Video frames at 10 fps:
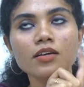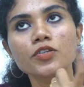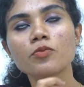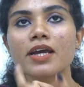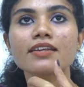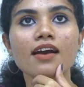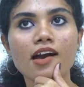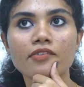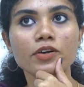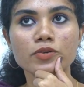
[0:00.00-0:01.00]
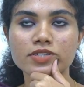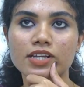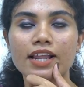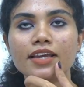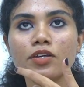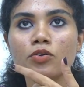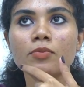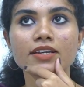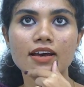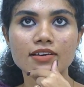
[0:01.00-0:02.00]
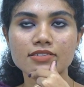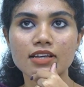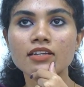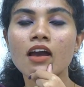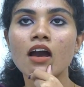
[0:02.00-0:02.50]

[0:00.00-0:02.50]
You might have a question, like you might ask that,